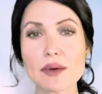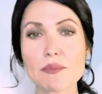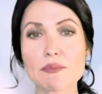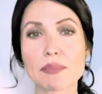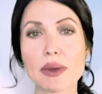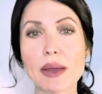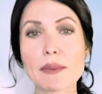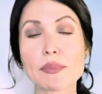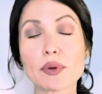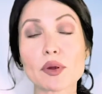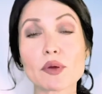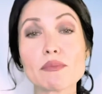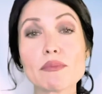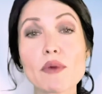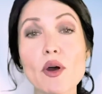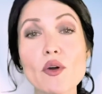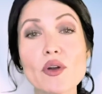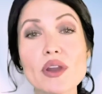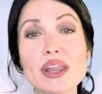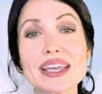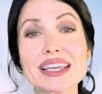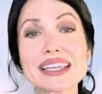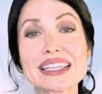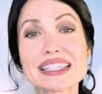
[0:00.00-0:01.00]
By
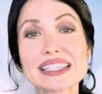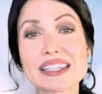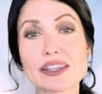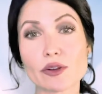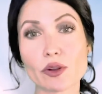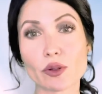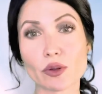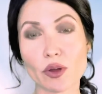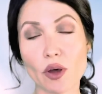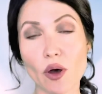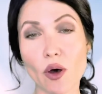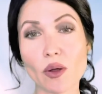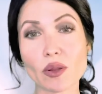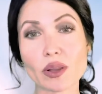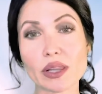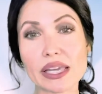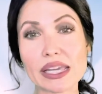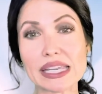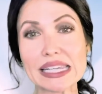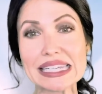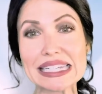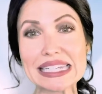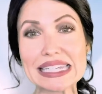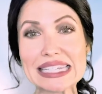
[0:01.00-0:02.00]
promoting
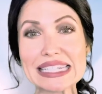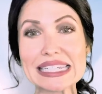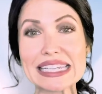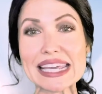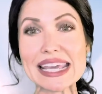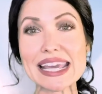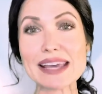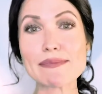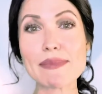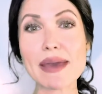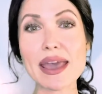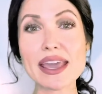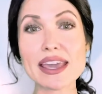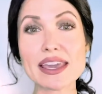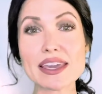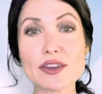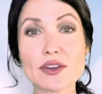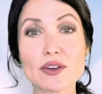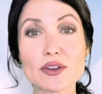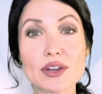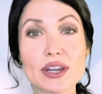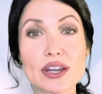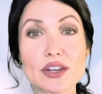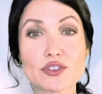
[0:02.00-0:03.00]
acetylcholine, D M A E
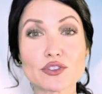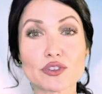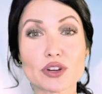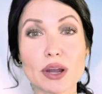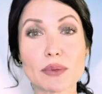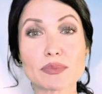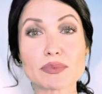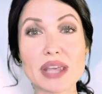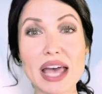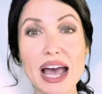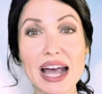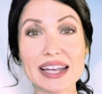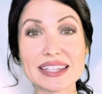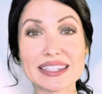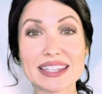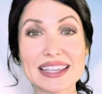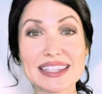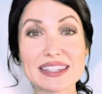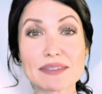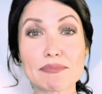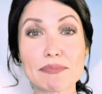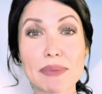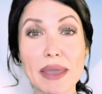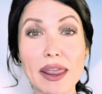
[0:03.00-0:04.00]
could interrupt
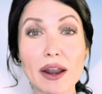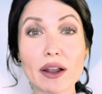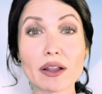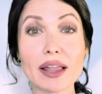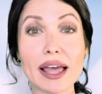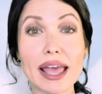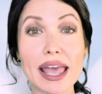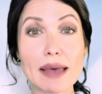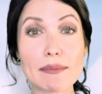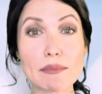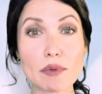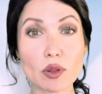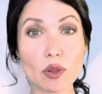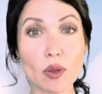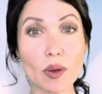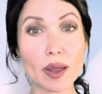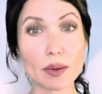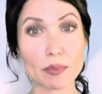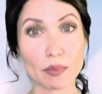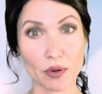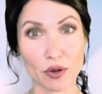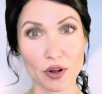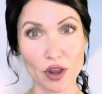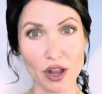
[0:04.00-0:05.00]
excess beta
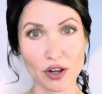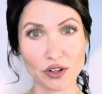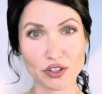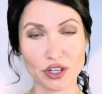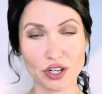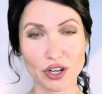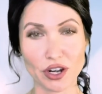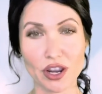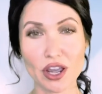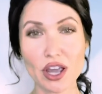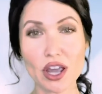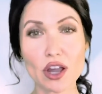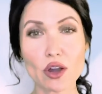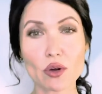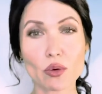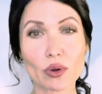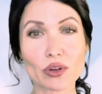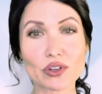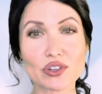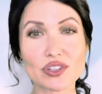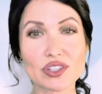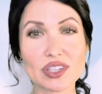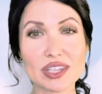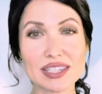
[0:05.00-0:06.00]
amyloid production,
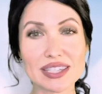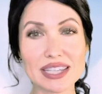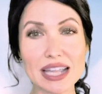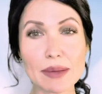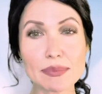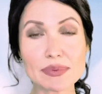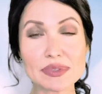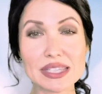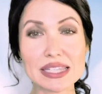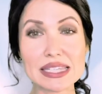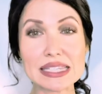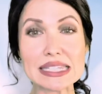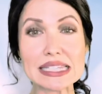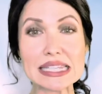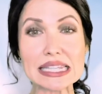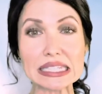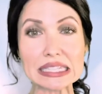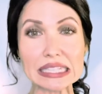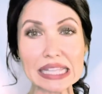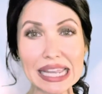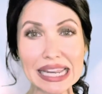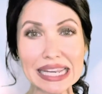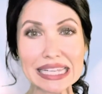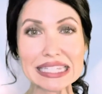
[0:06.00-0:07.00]
which is a substance
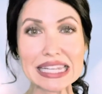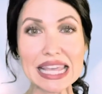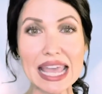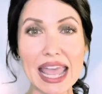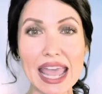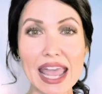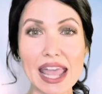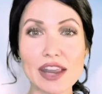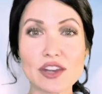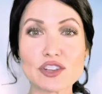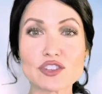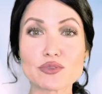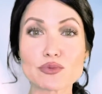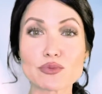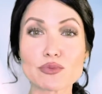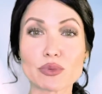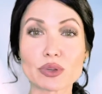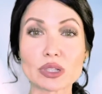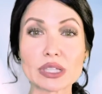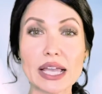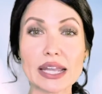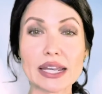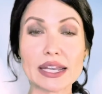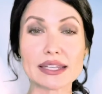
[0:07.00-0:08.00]
linked to
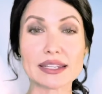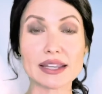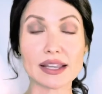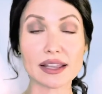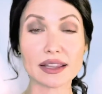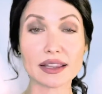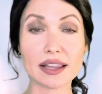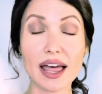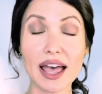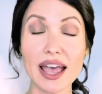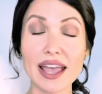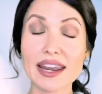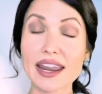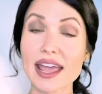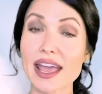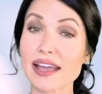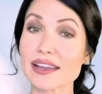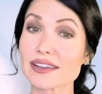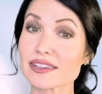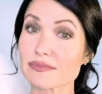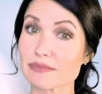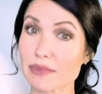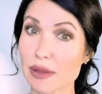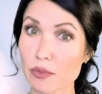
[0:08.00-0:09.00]
age-related decline
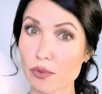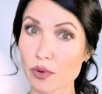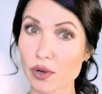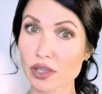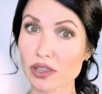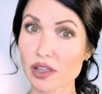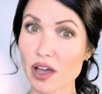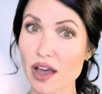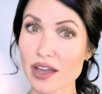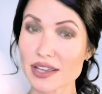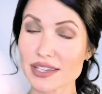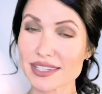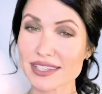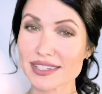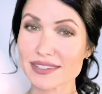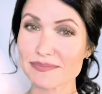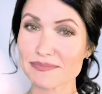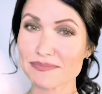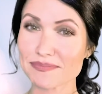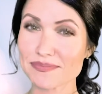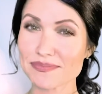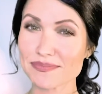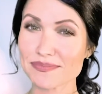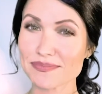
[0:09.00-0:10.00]
and memory loss.